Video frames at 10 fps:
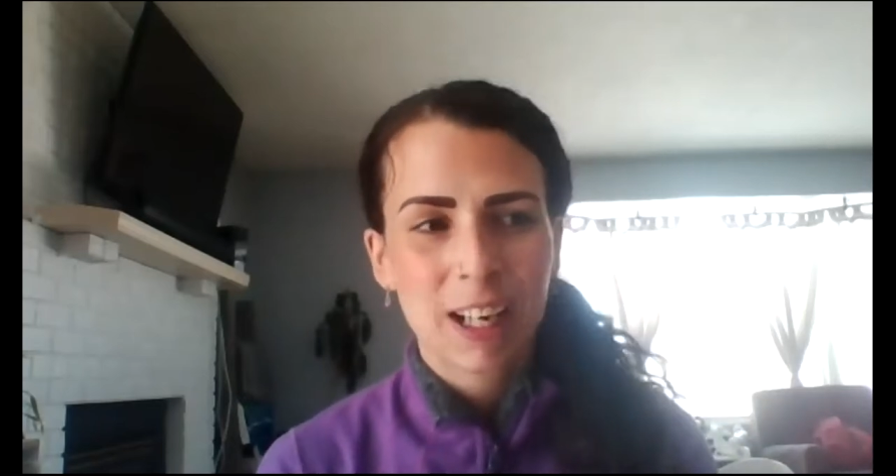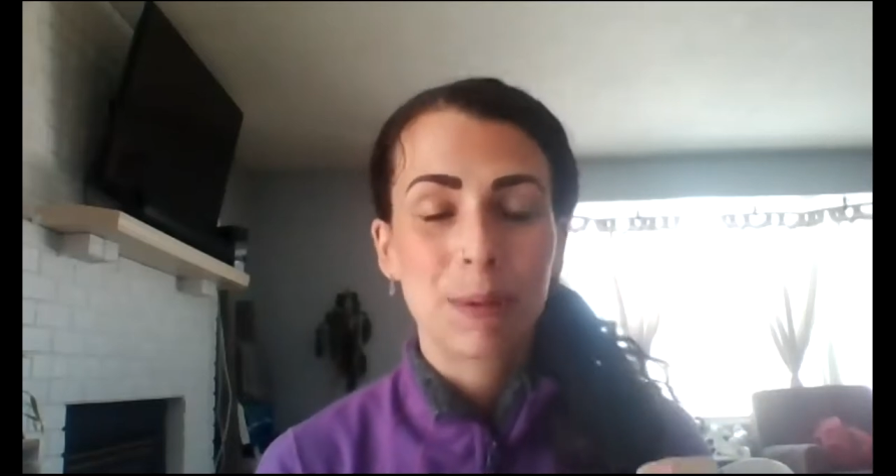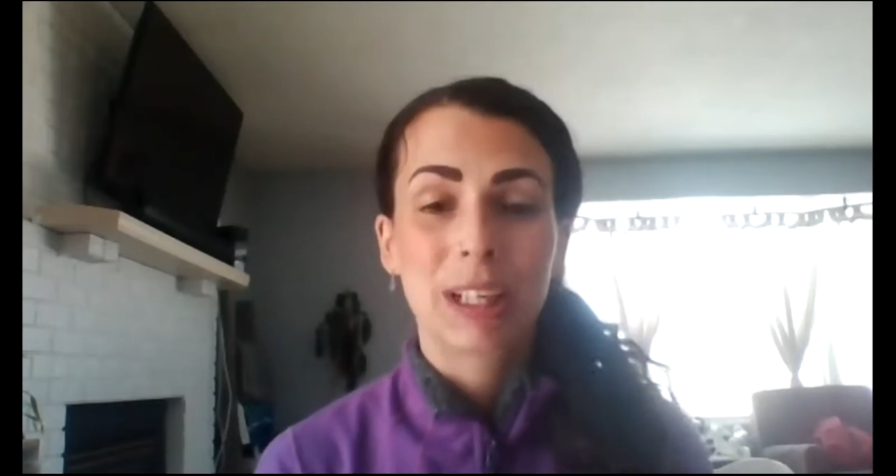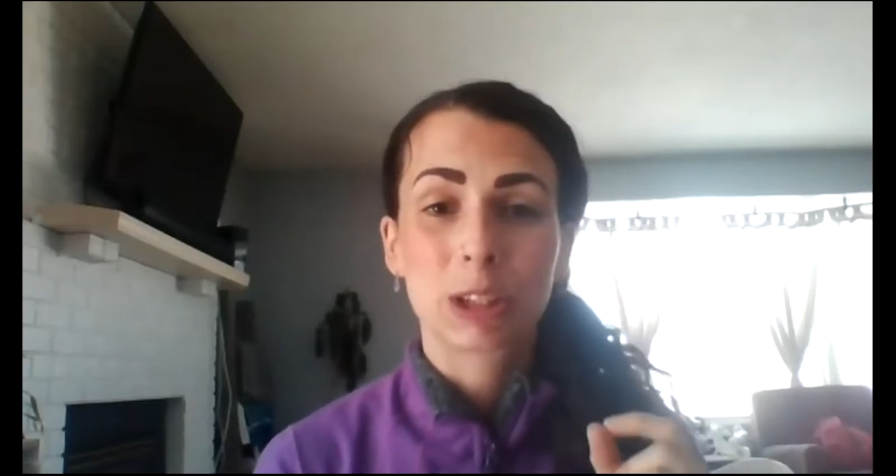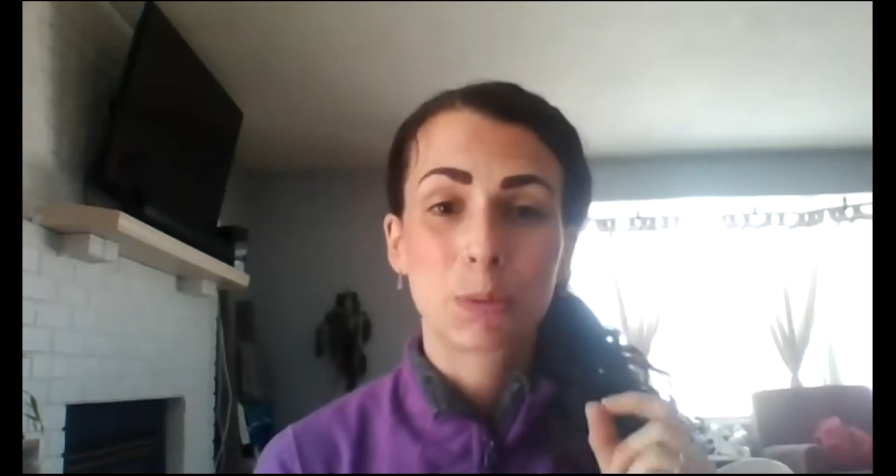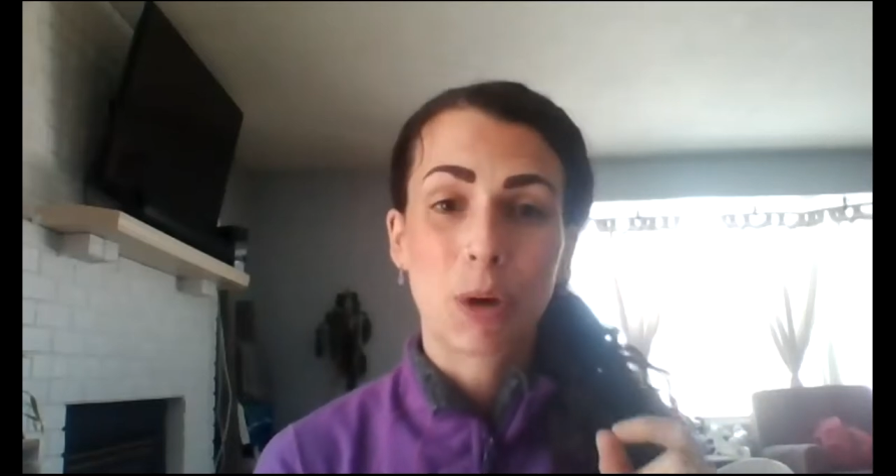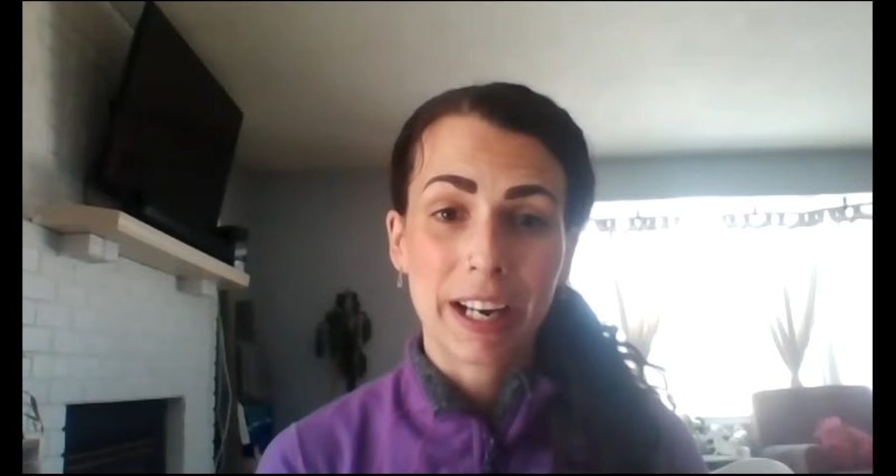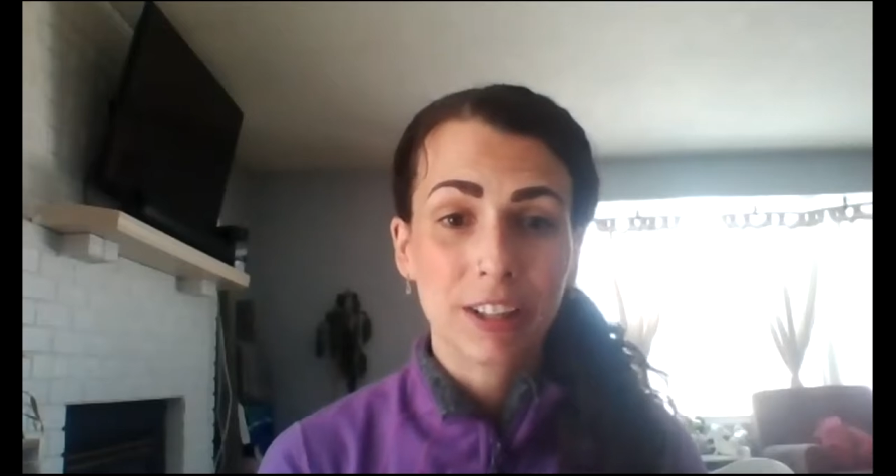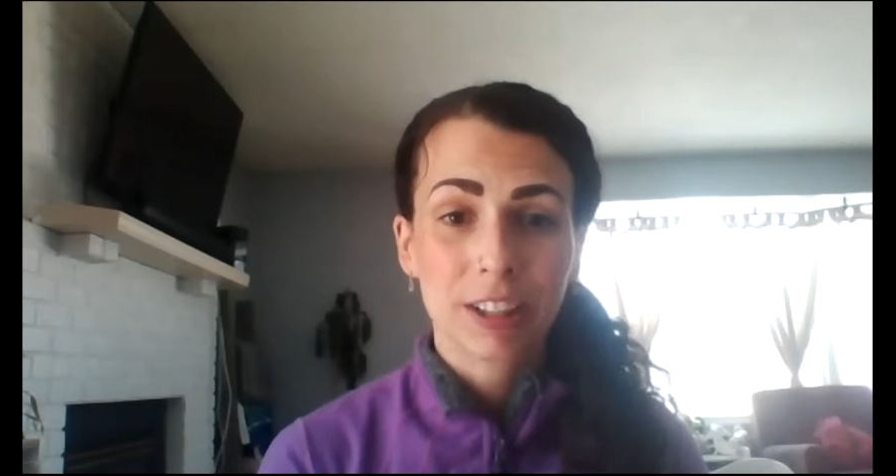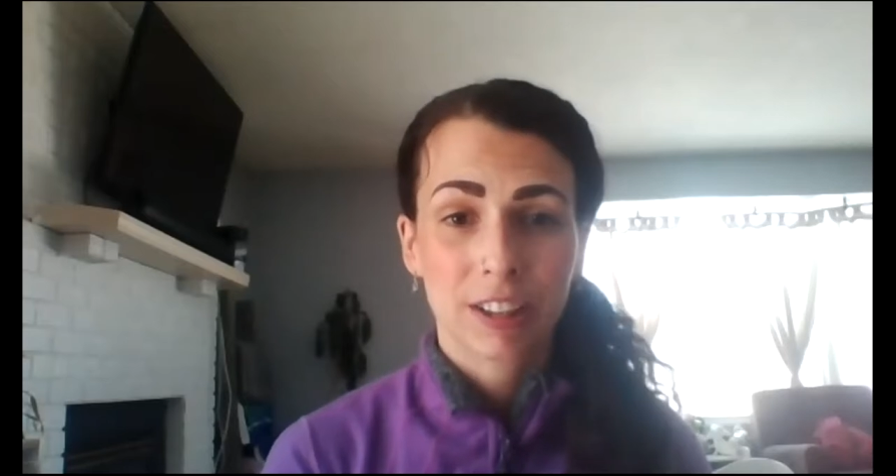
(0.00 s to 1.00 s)
because
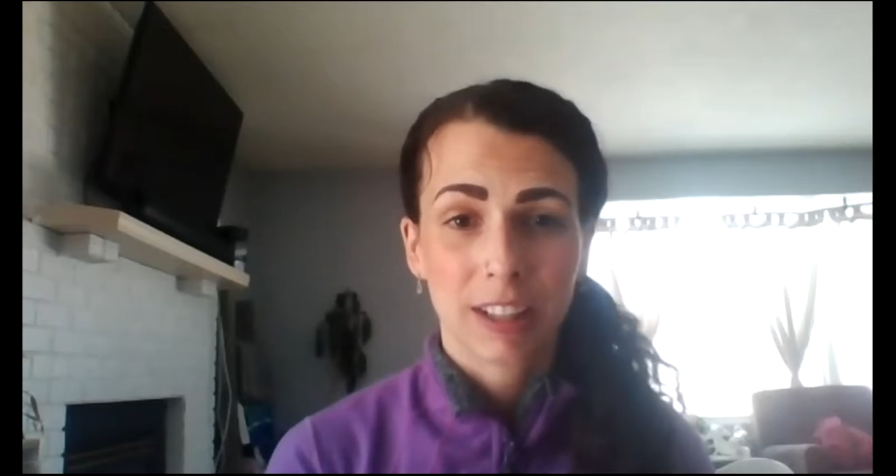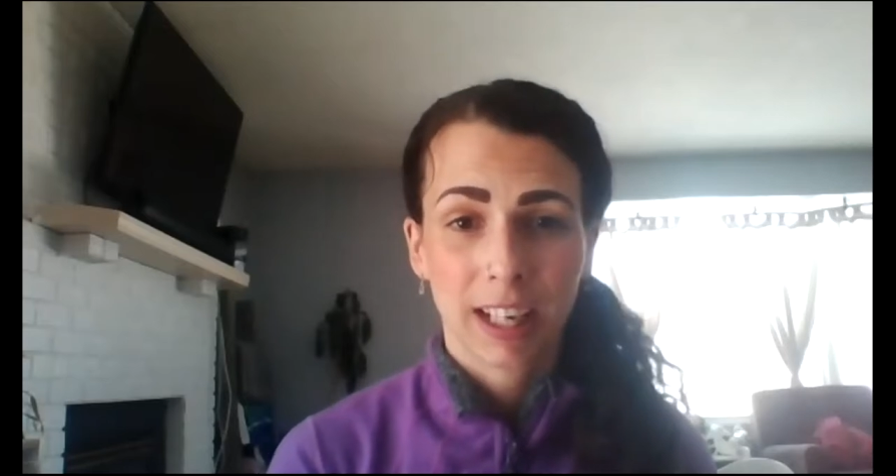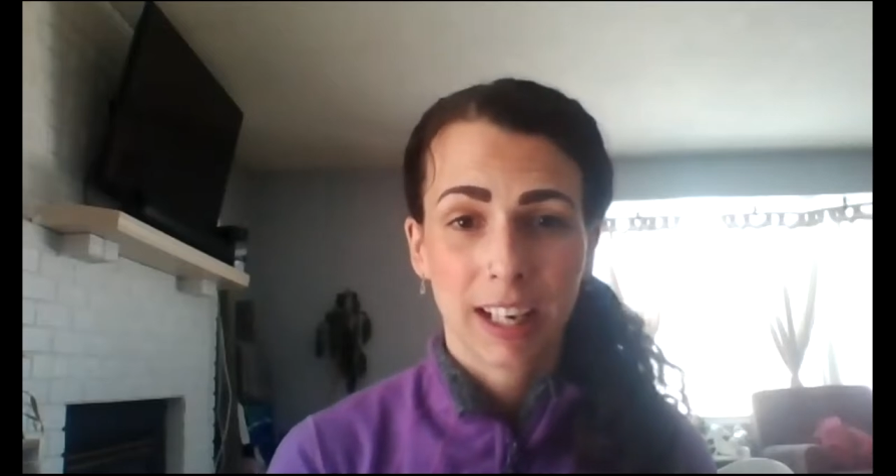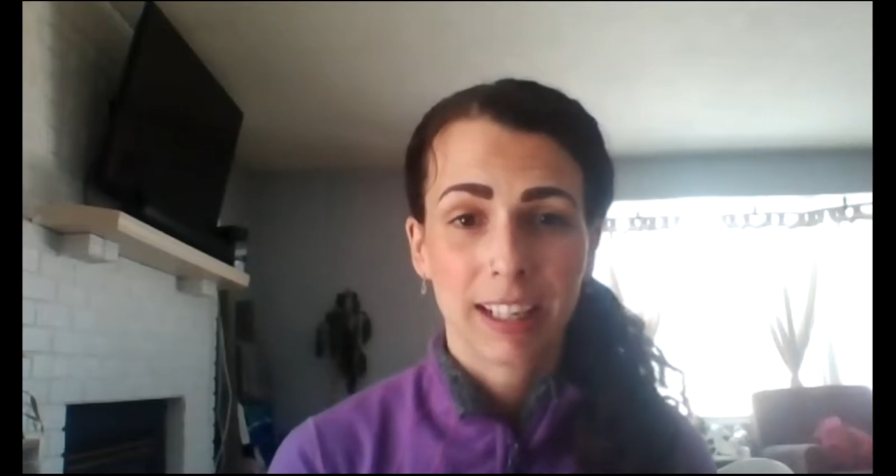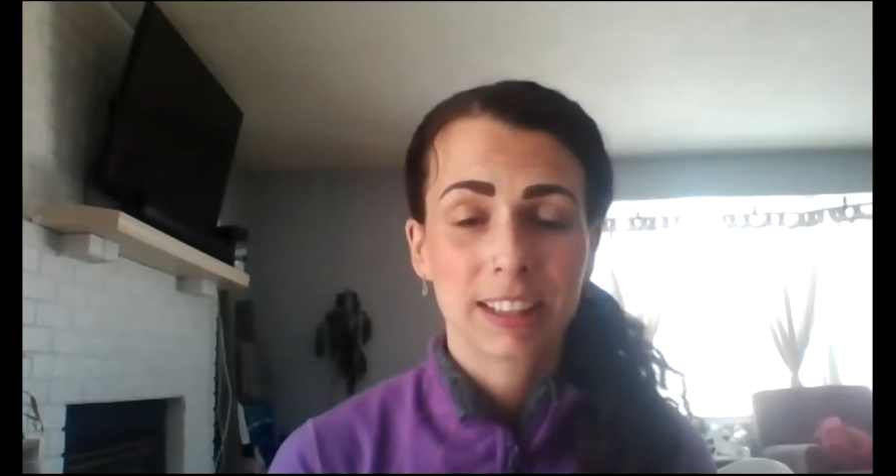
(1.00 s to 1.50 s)
prior to cooking it,